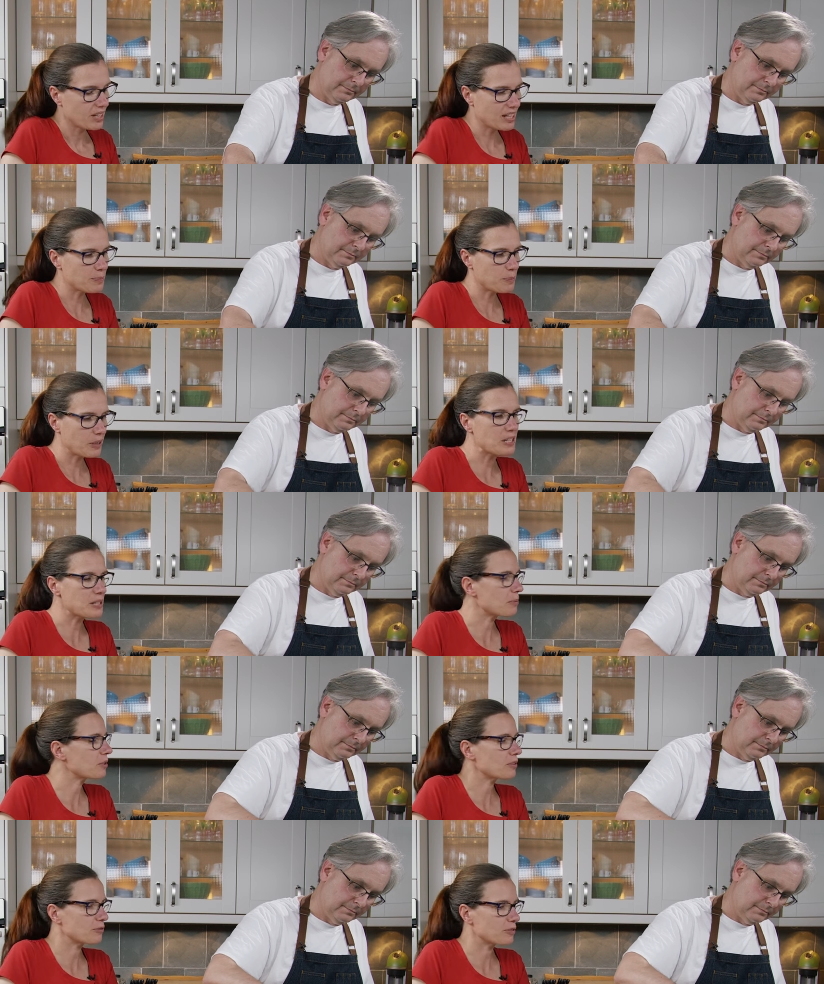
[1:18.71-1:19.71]
Speaker 1: That's pretty
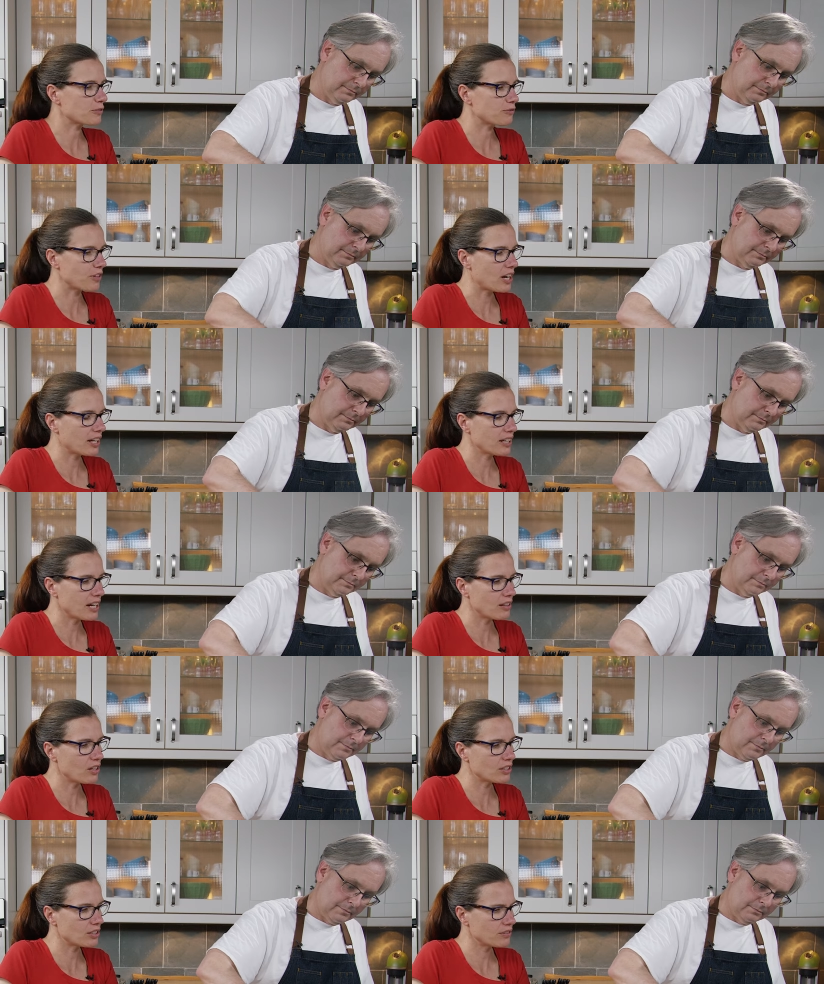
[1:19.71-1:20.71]
typical for frying. How
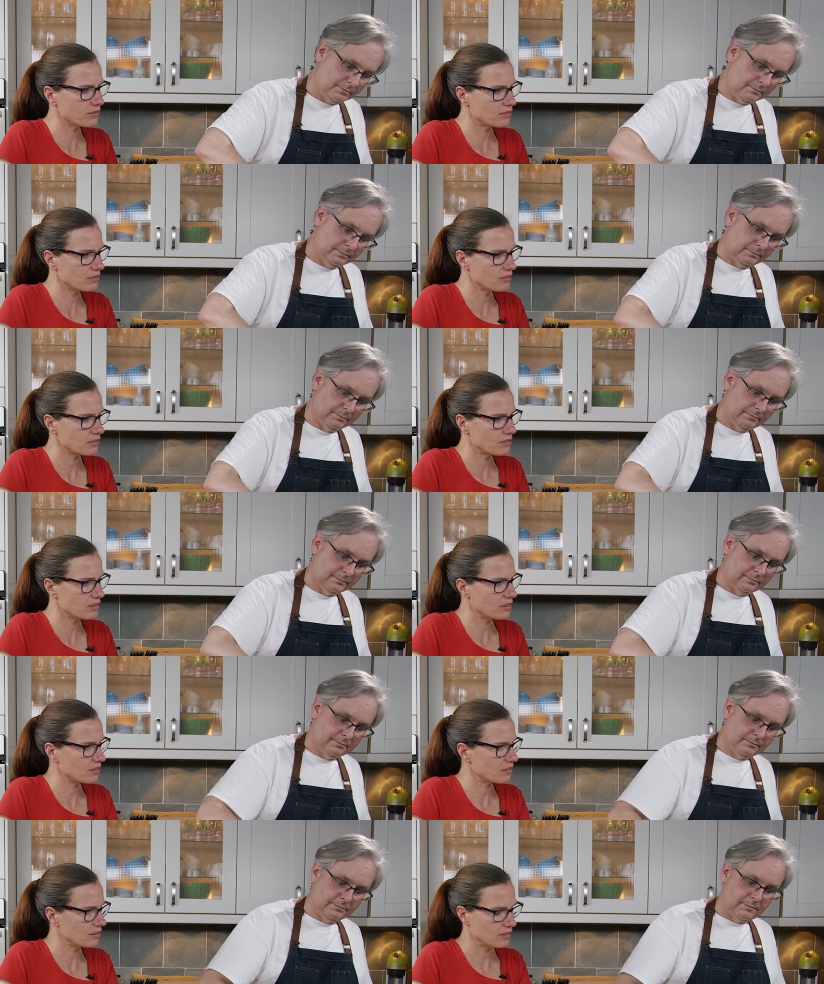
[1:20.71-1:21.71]
long do you,
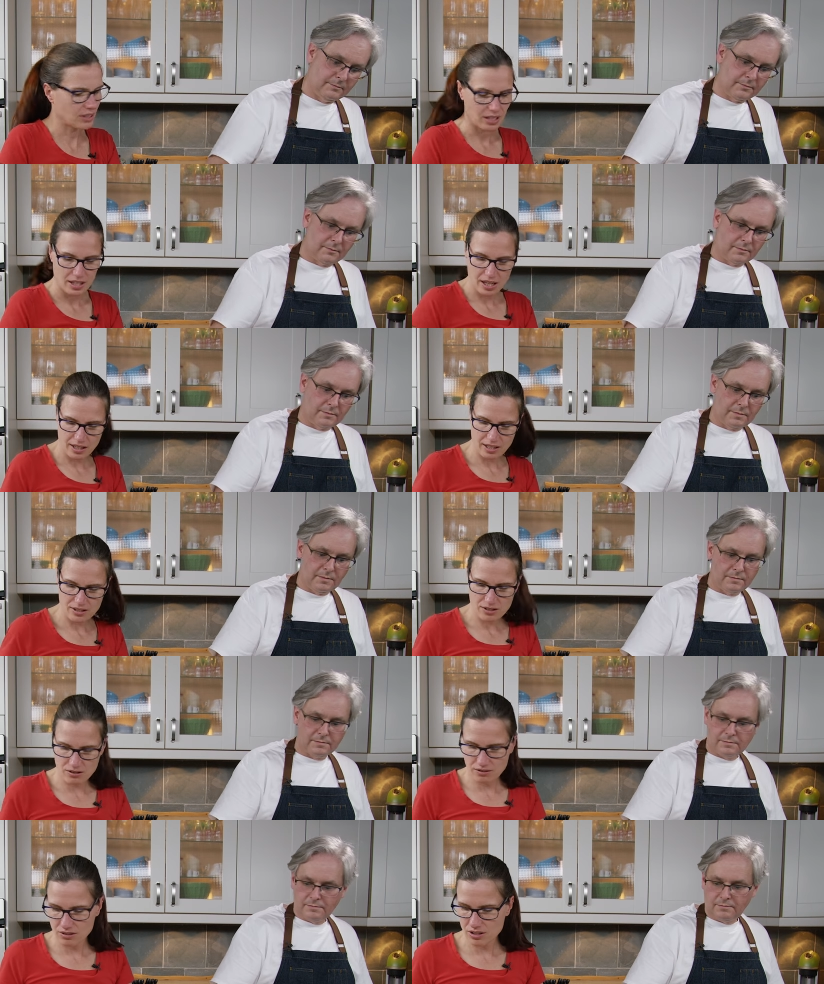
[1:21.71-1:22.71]
I guess,
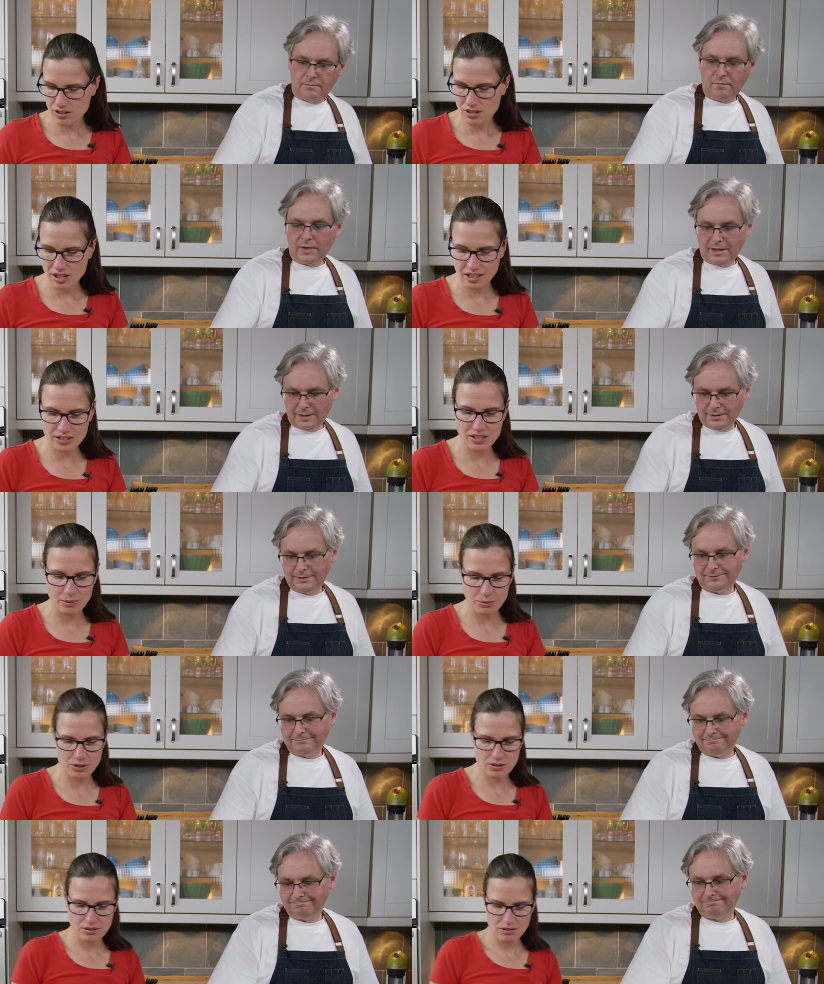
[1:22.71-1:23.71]
you just take its
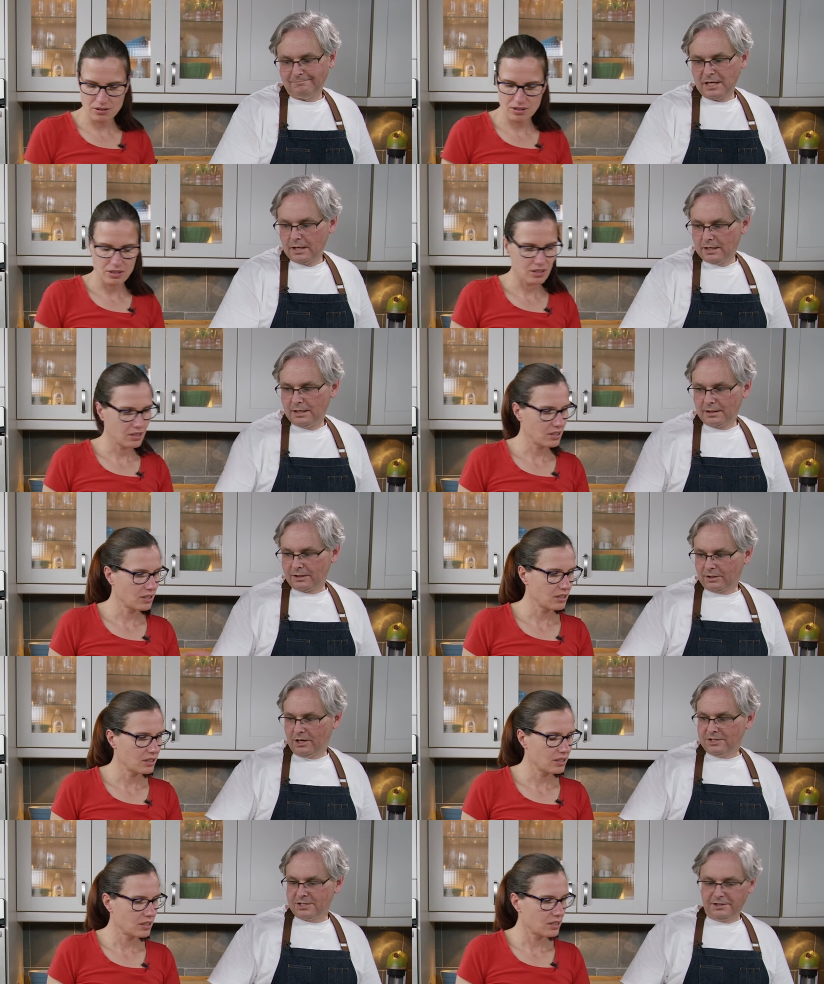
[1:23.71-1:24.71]
temperature?
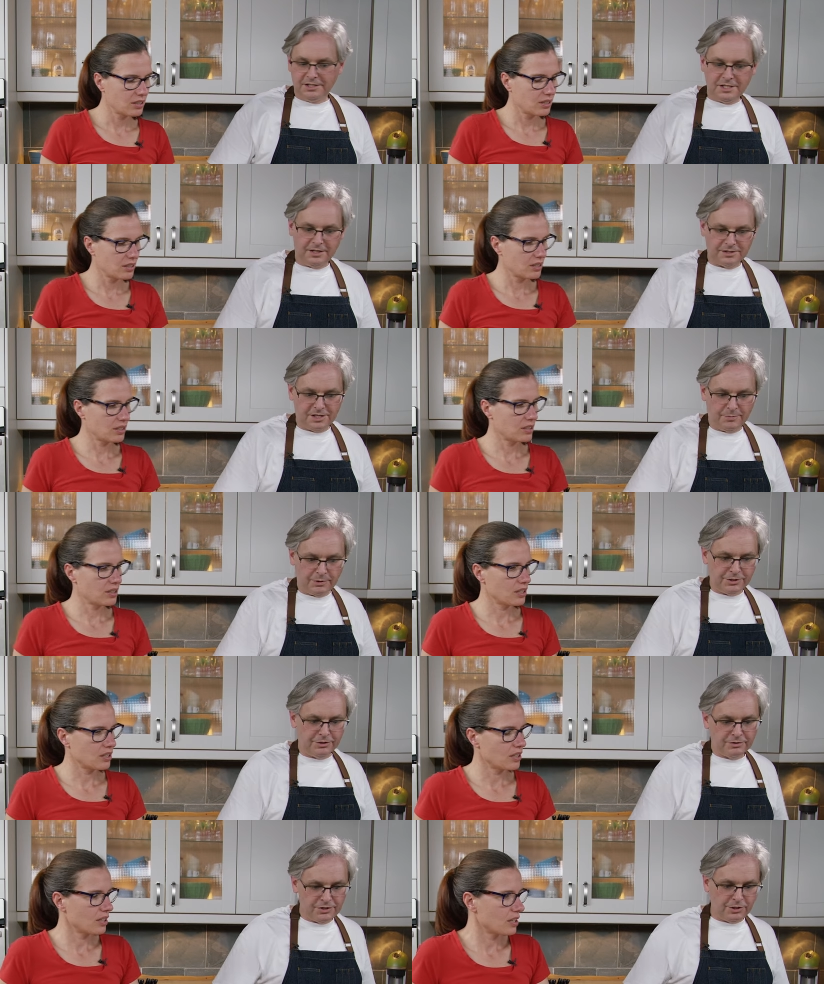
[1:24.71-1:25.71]
Speaker 2: Constantly take its
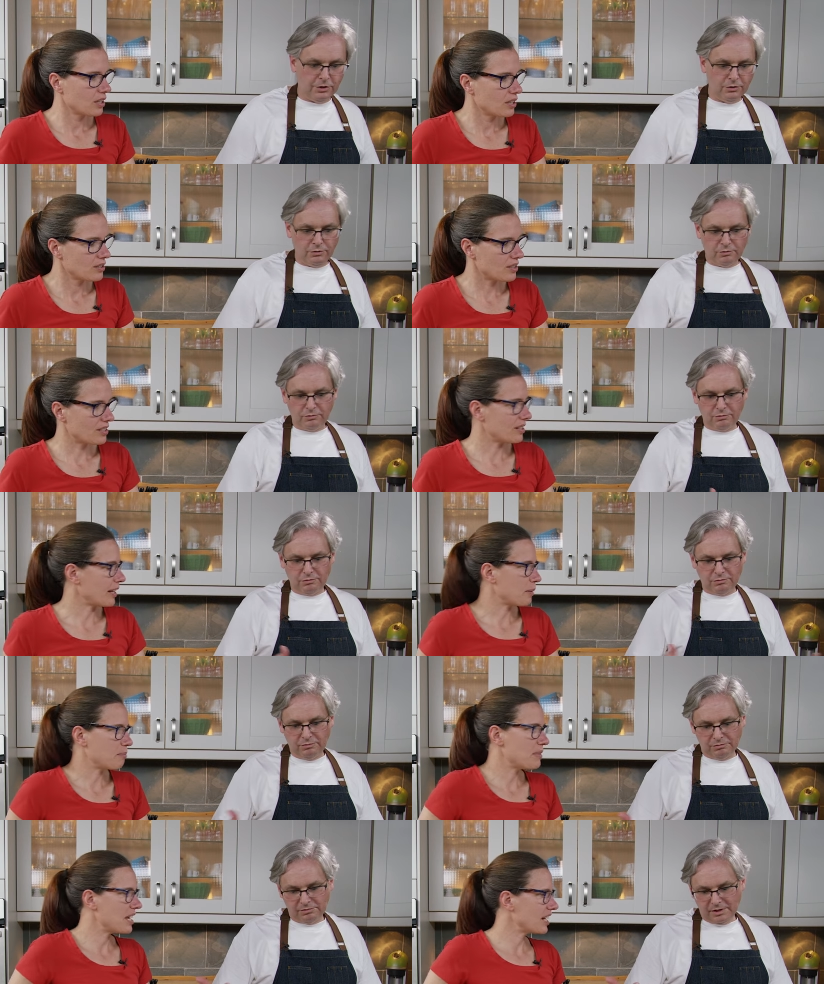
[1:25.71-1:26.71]
temperature. So, so is it like a
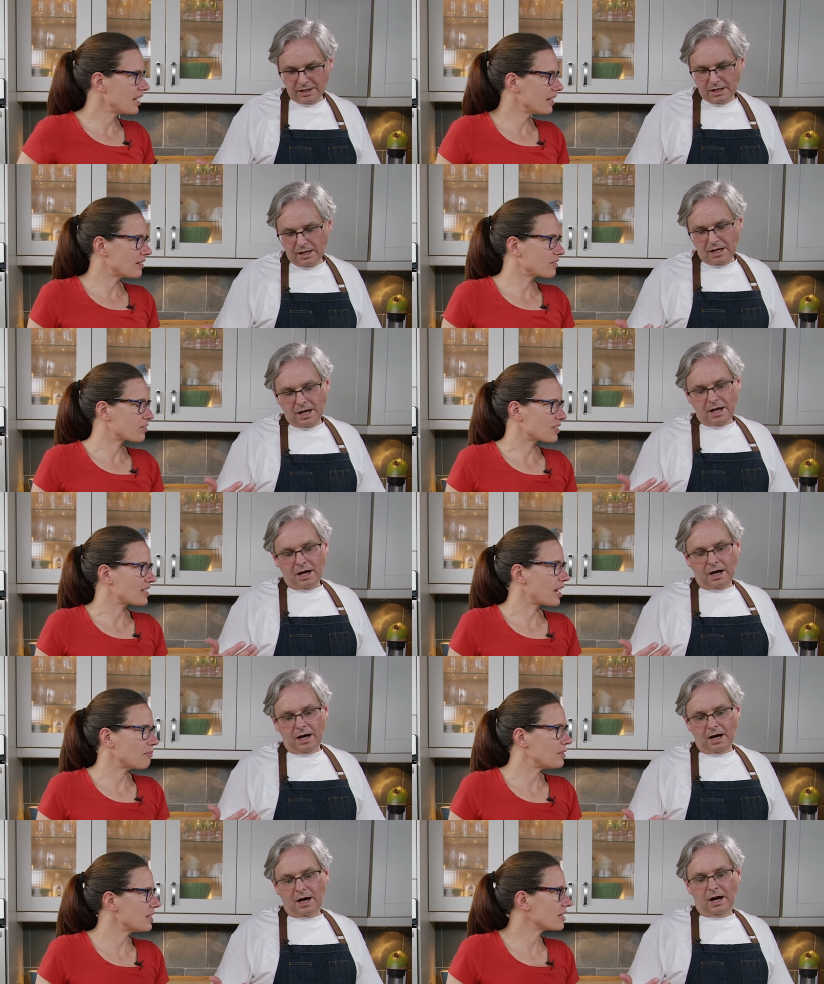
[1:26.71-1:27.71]
Speaker 1: minute or is it
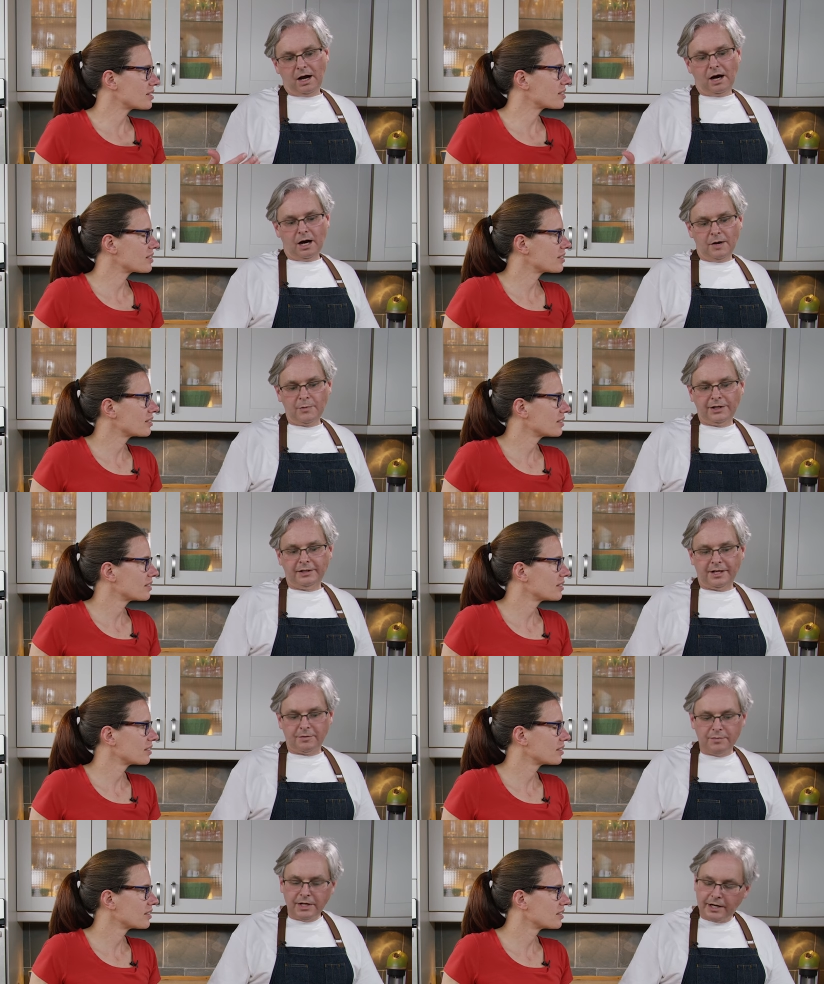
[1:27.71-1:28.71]
10 minutes?
Speaker 2: I'm waiting like
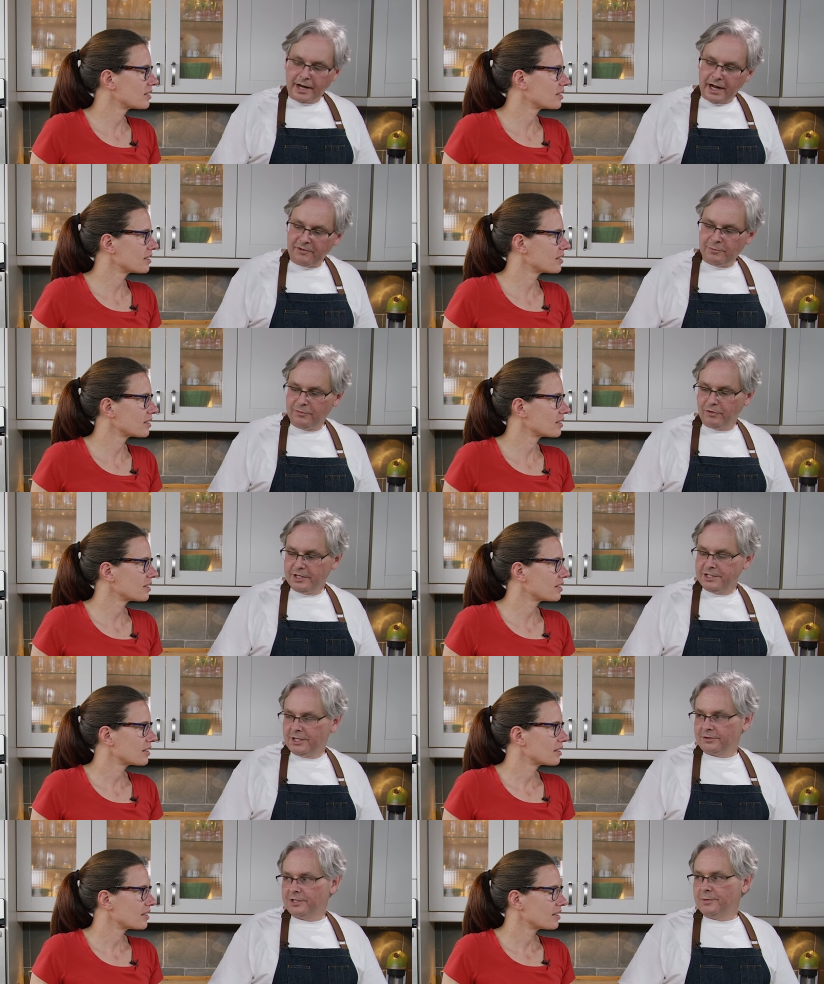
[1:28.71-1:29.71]
a minute and a half before I
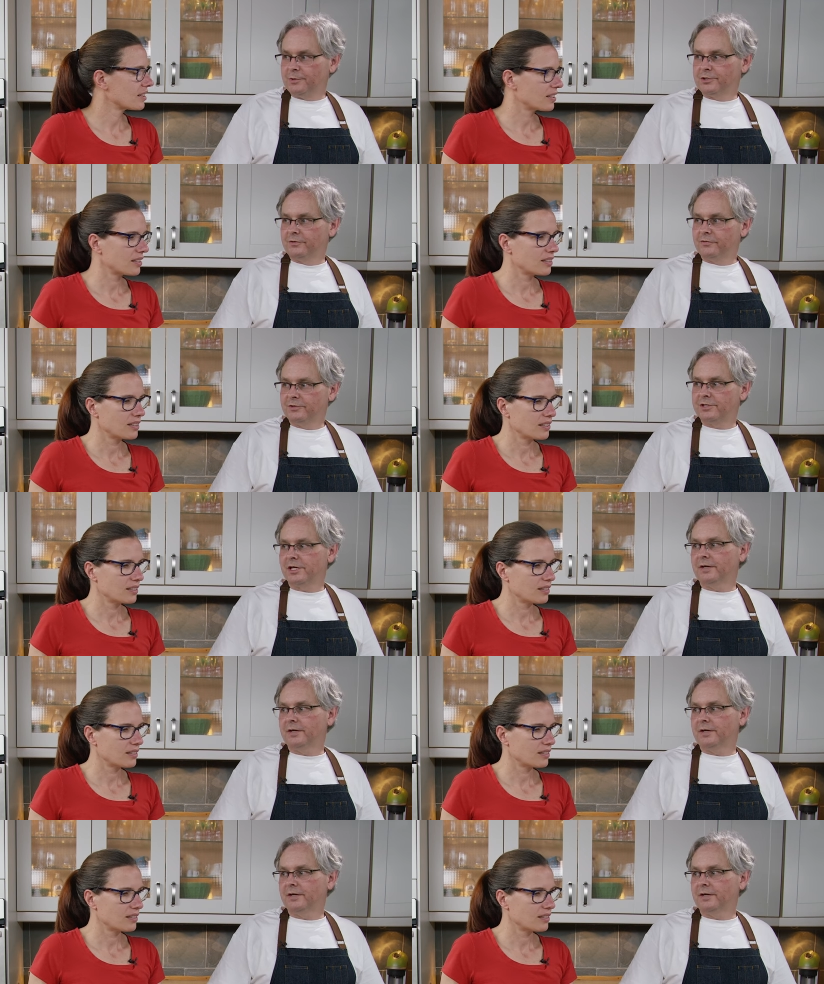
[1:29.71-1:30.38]
check the temperature the first